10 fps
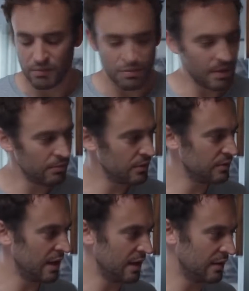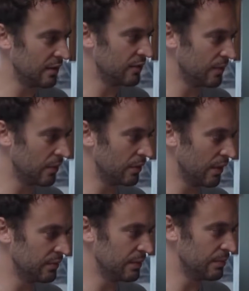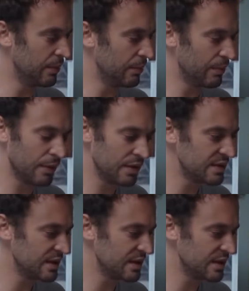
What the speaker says: I remember taking this photograph, but we were in